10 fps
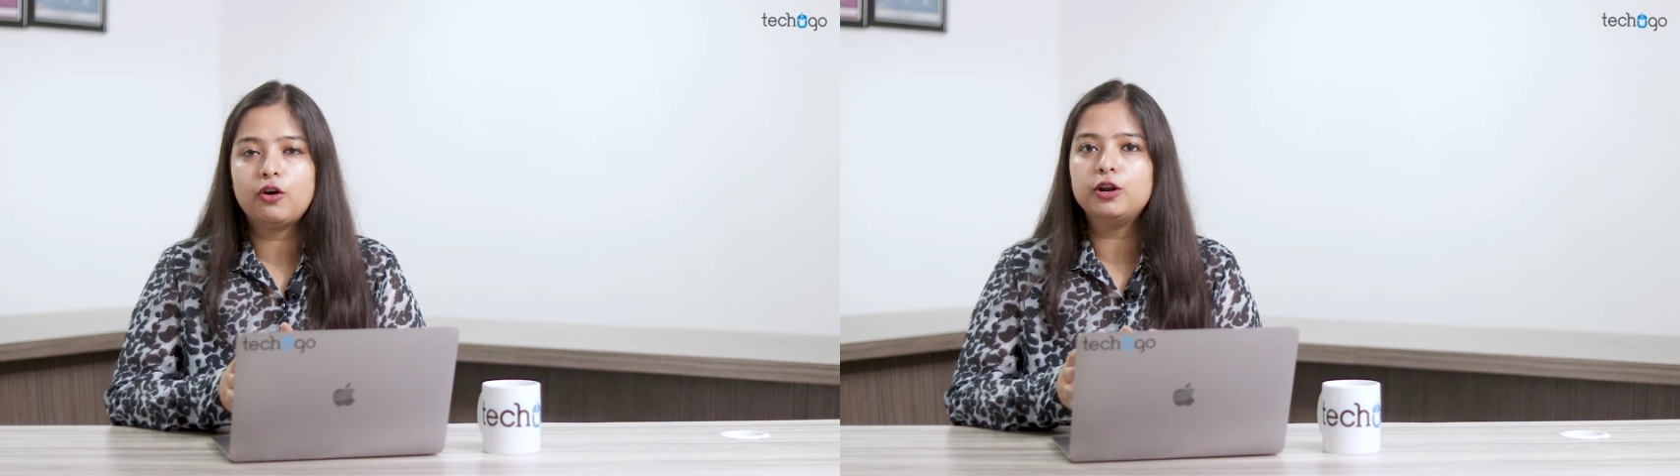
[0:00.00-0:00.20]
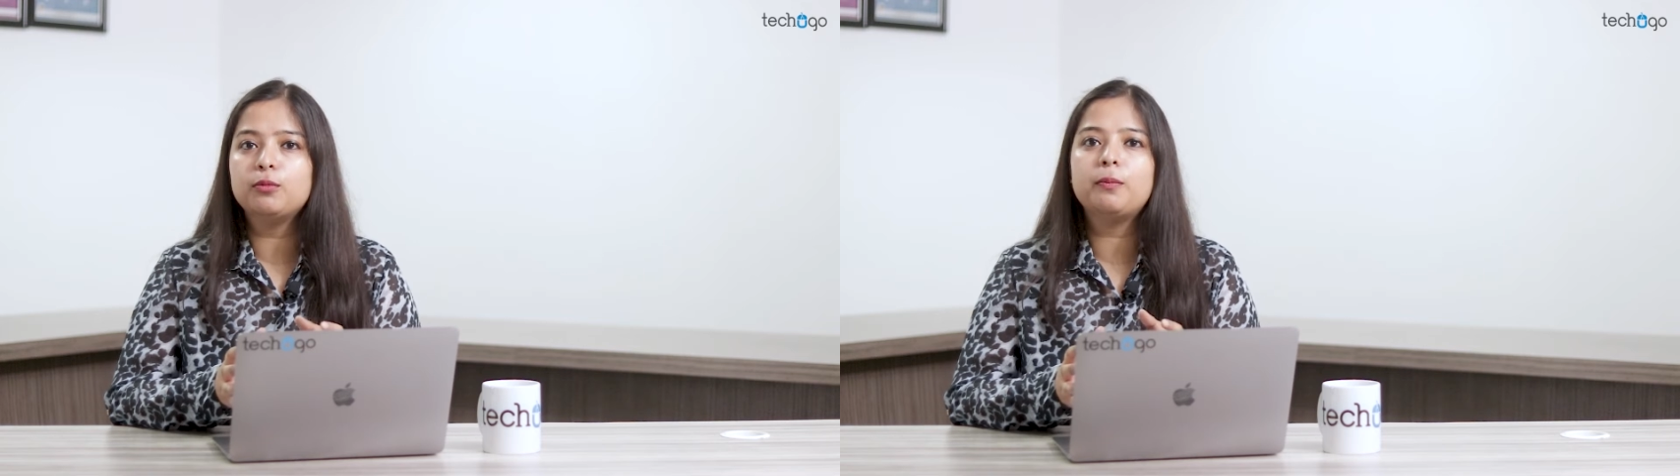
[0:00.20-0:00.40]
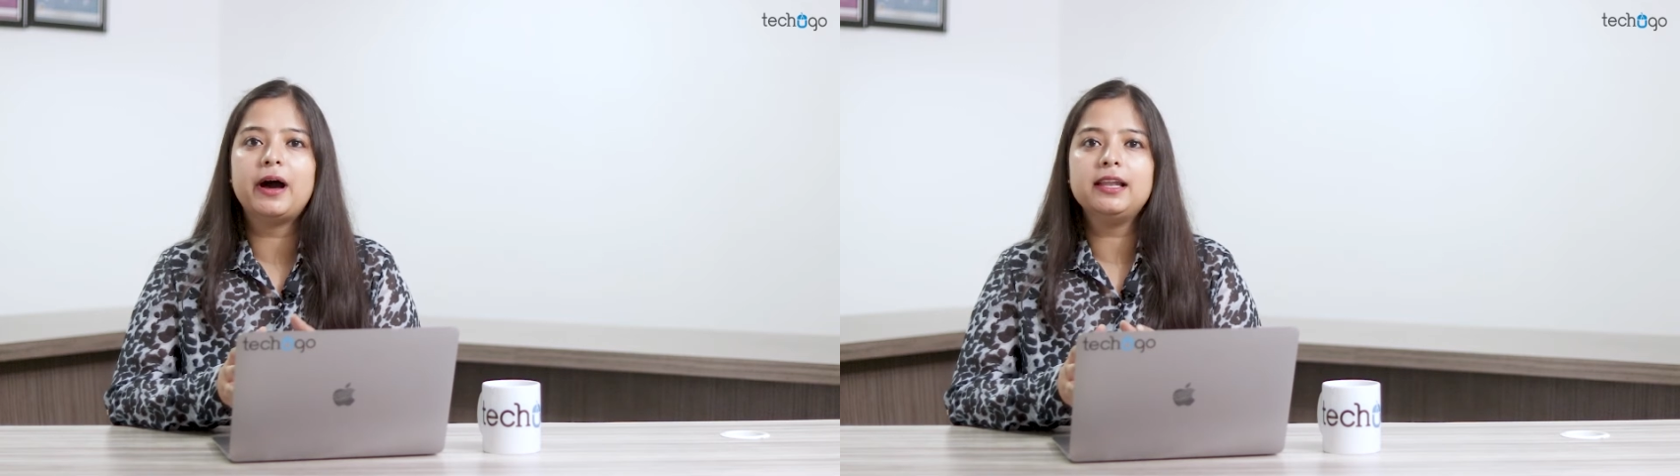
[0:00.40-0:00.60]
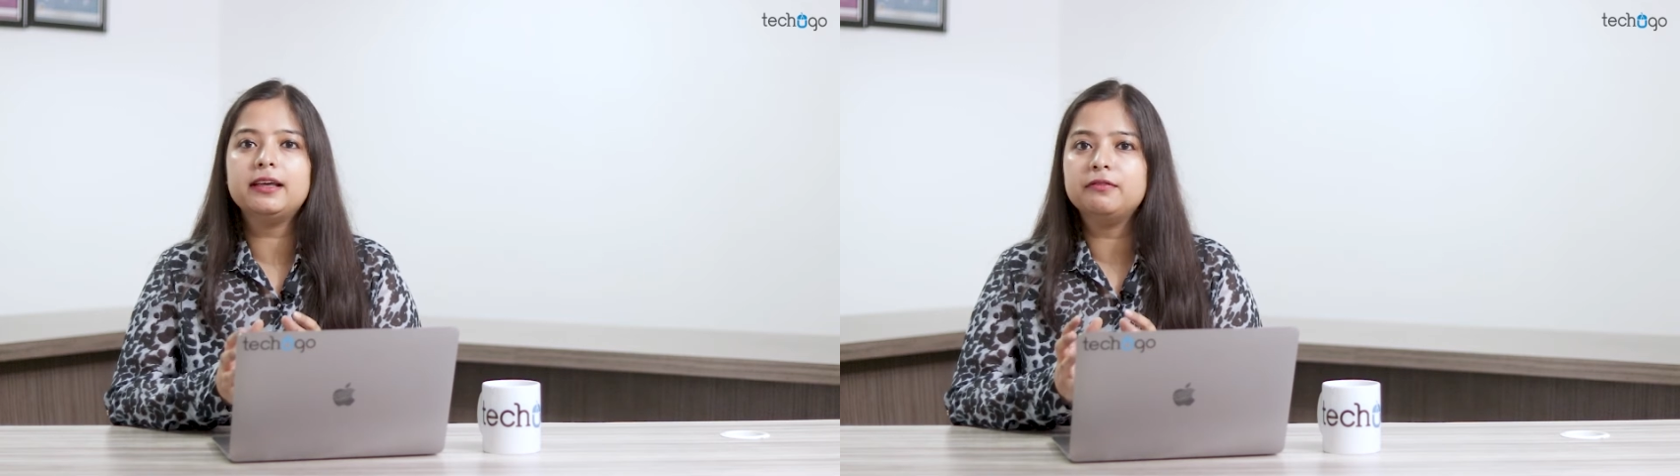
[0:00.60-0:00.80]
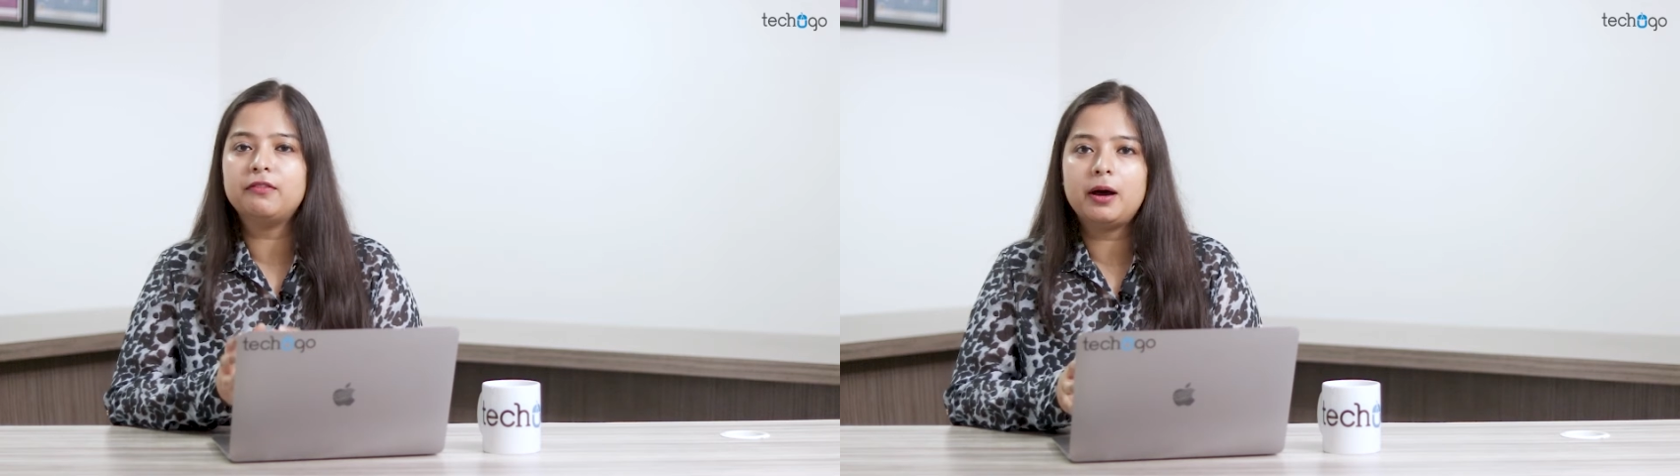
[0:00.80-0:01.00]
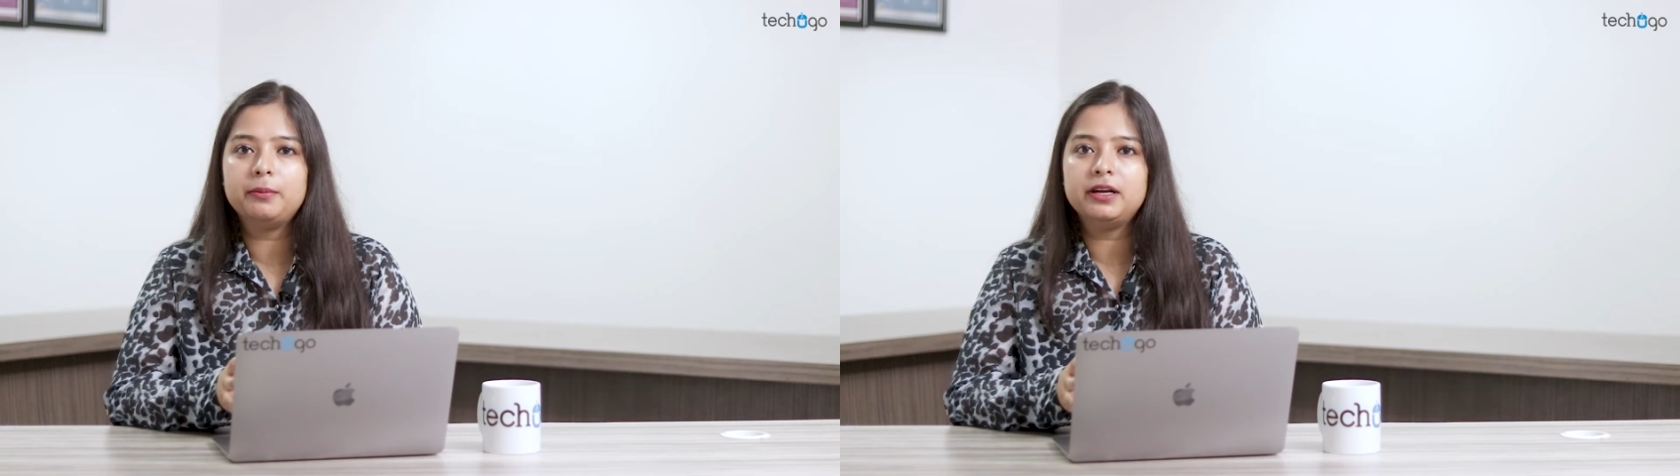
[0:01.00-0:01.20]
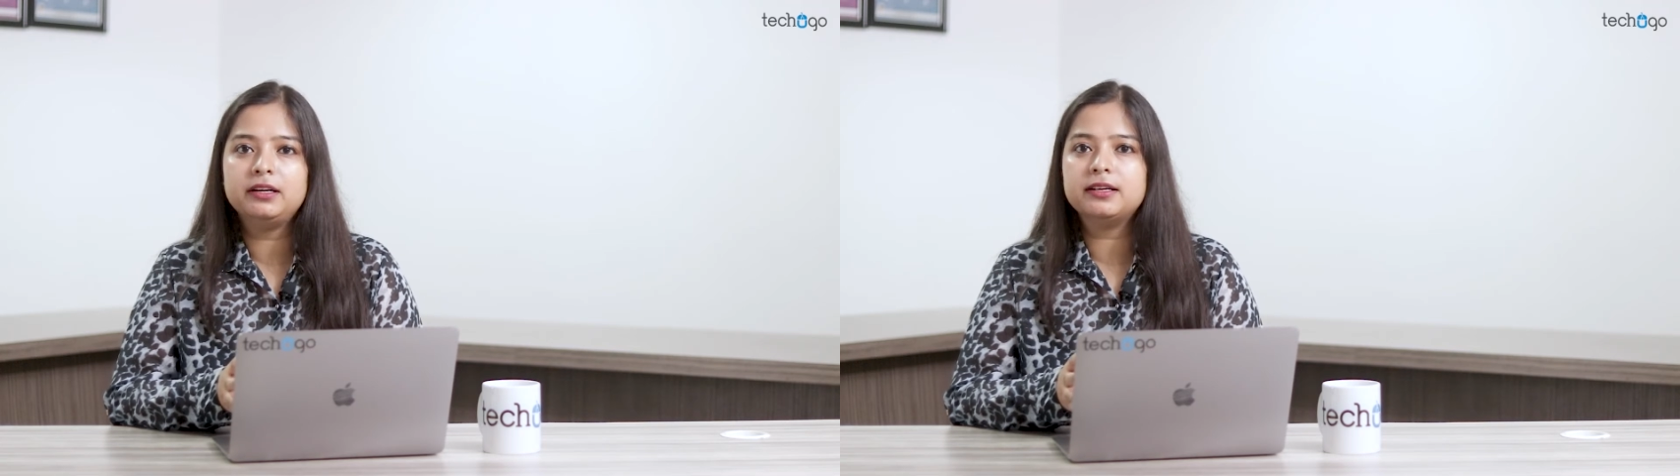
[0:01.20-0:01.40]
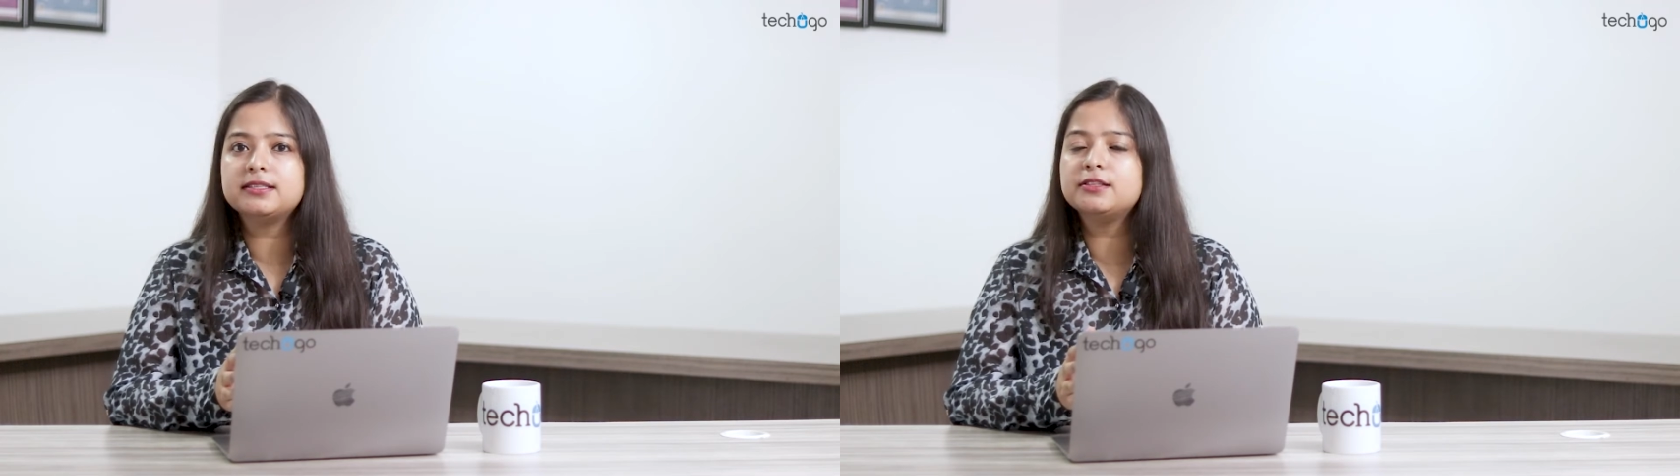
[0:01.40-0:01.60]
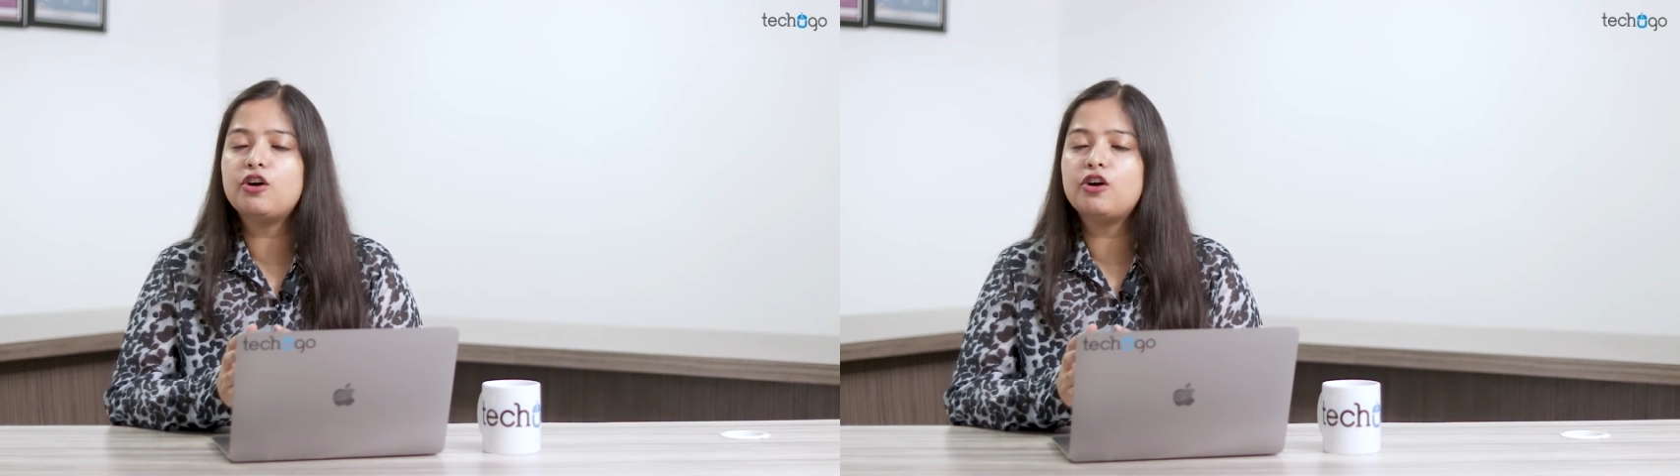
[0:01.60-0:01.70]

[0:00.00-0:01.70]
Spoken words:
on a mobile environment does